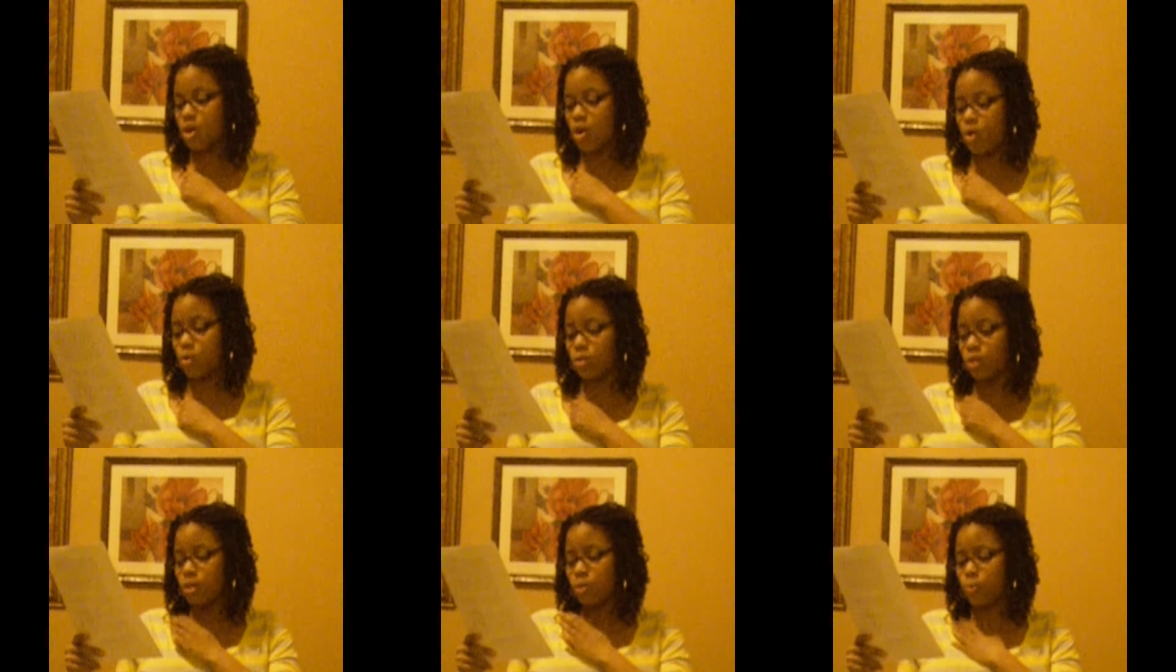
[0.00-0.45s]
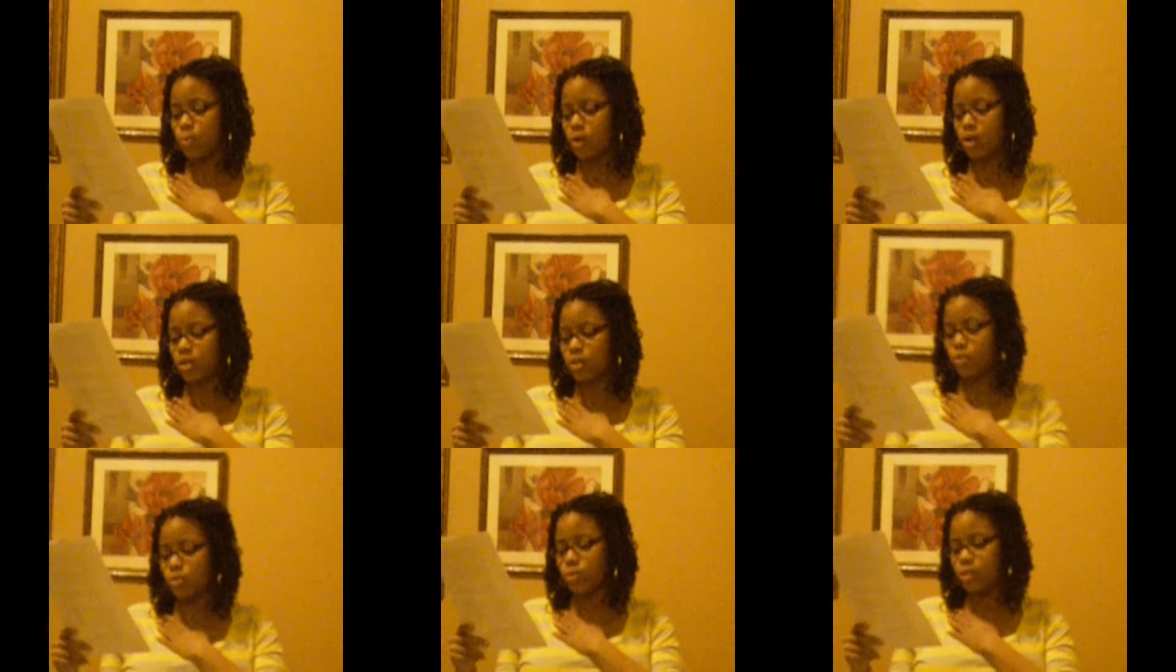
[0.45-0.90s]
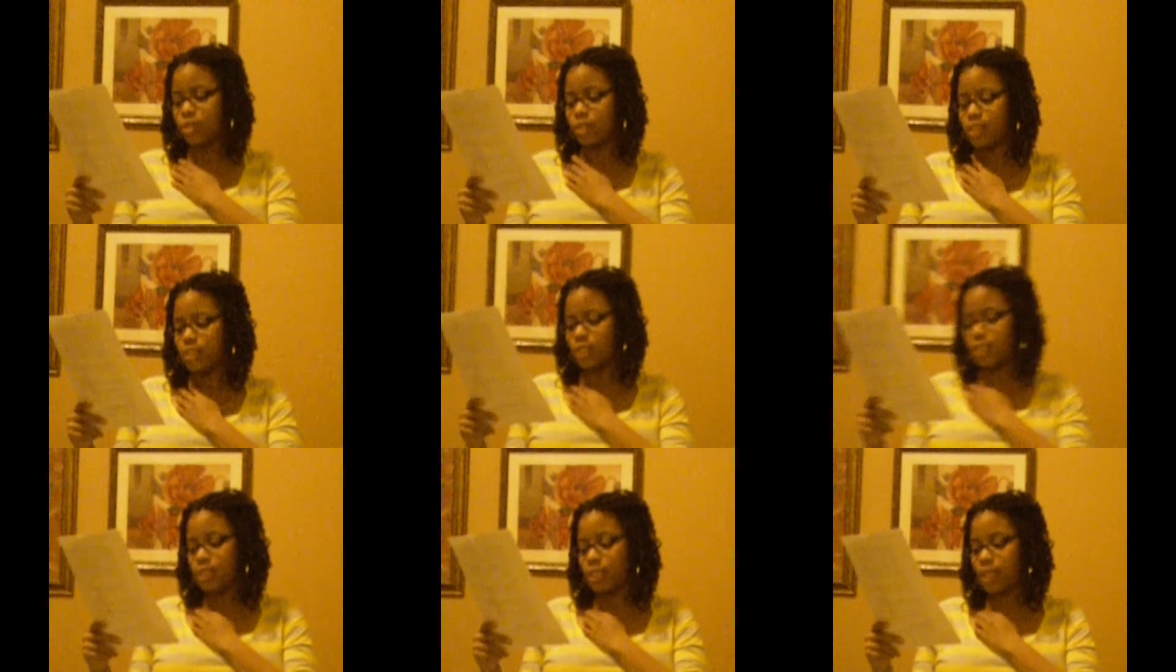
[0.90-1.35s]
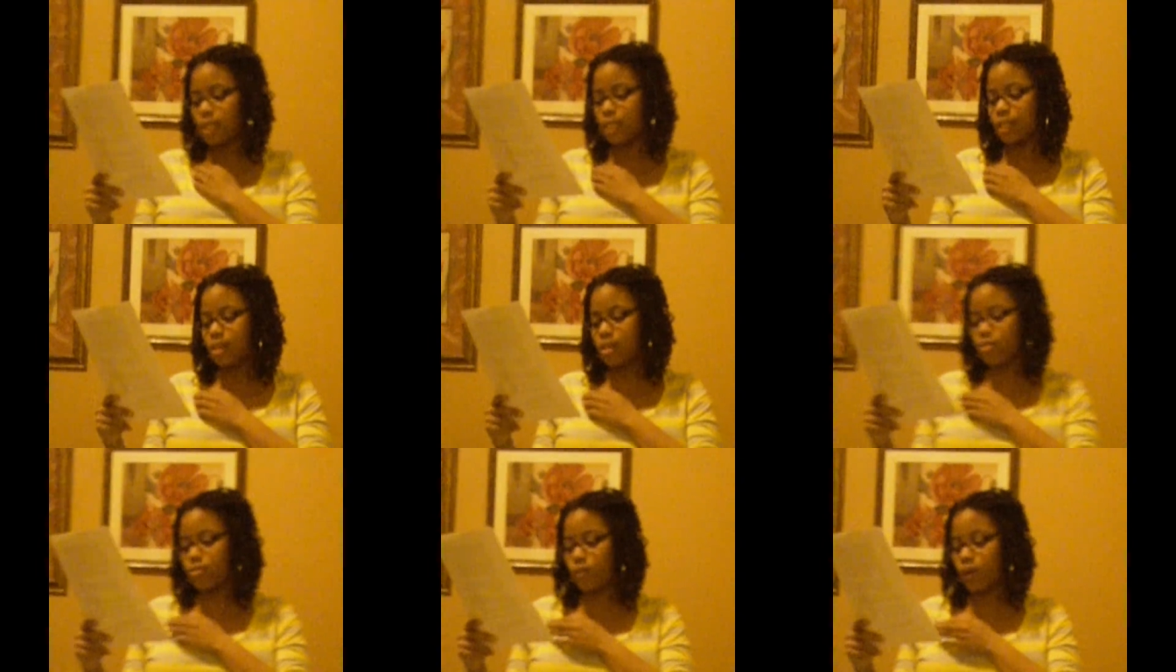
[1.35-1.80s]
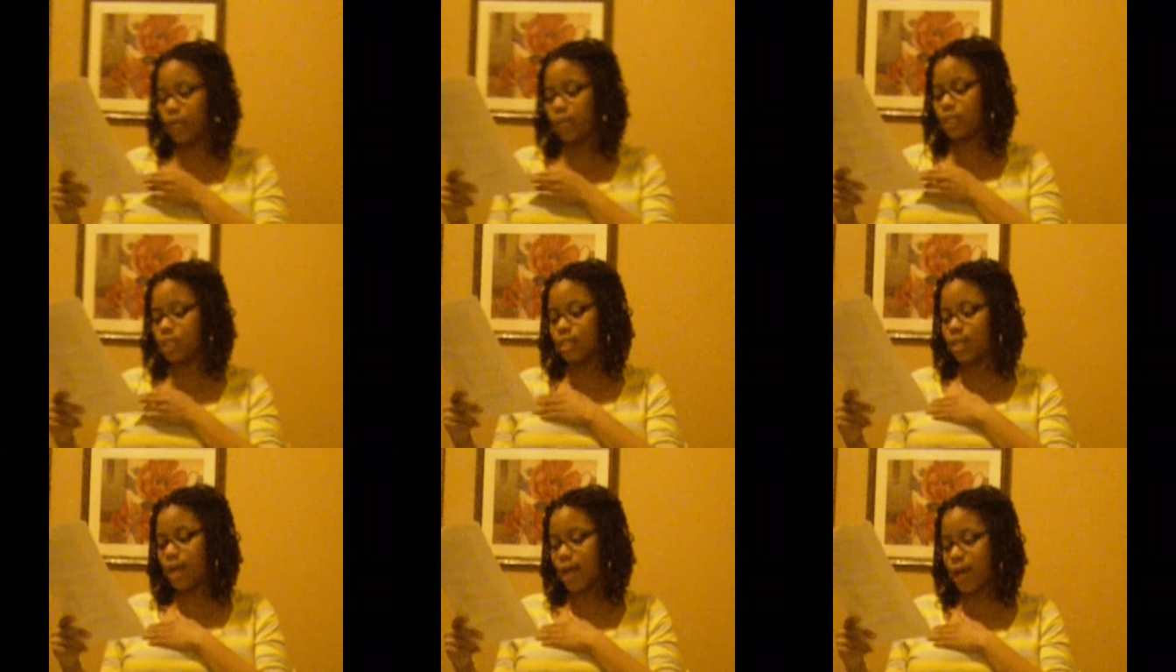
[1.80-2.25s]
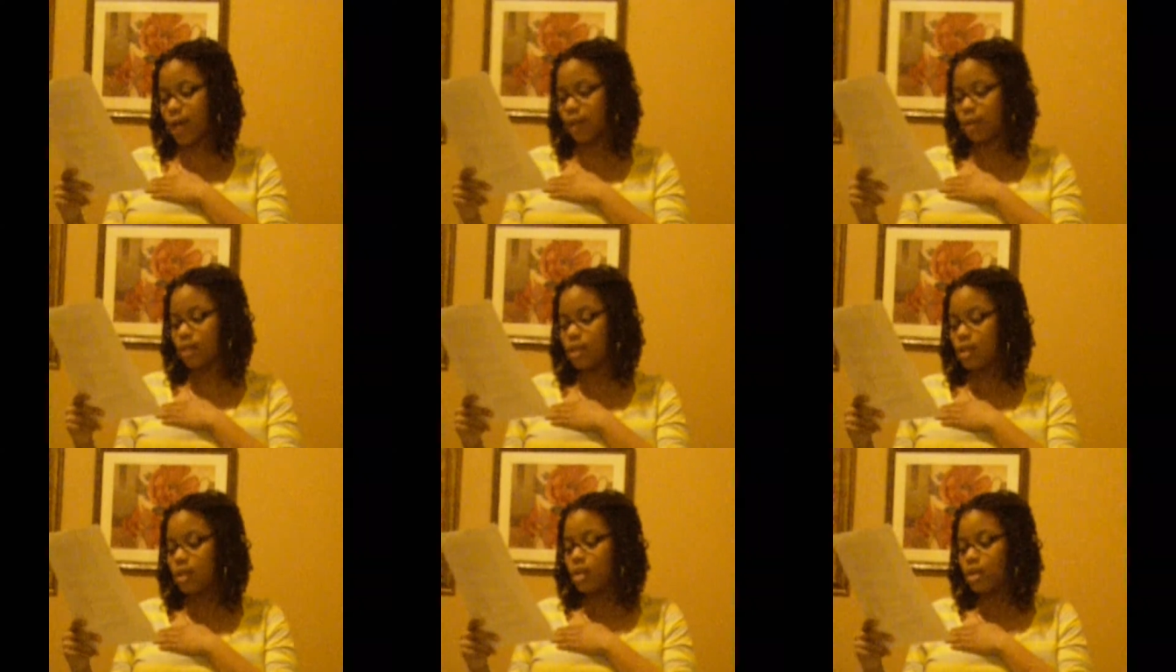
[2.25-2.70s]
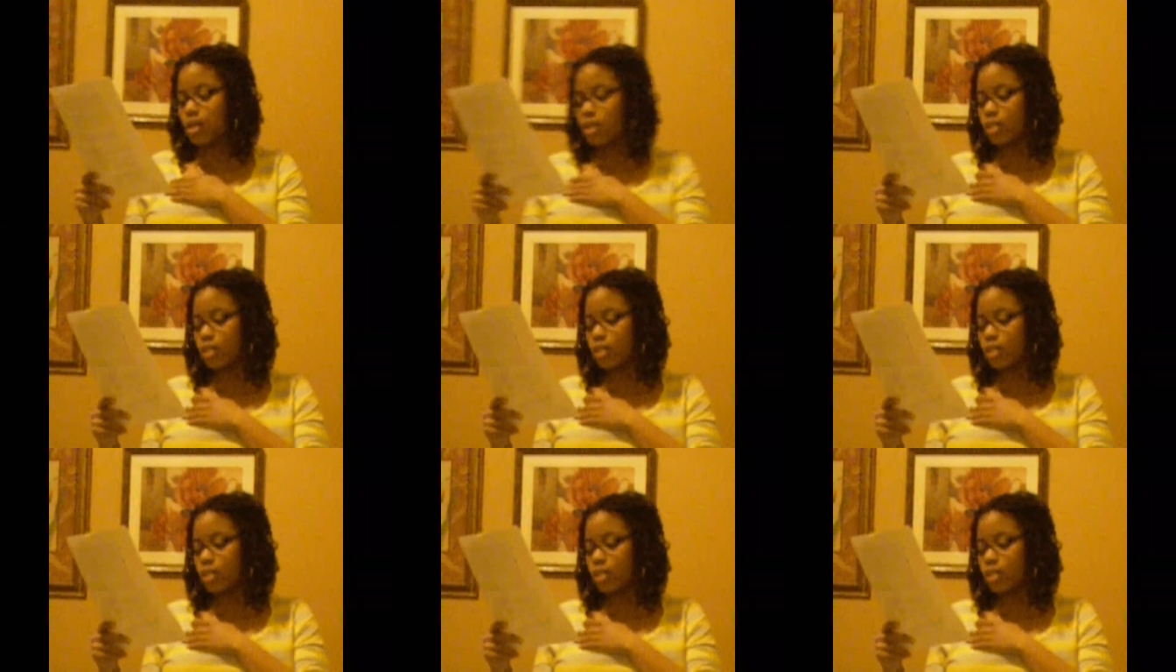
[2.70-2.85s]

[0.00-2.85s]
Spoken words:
the only one who could see the red dot.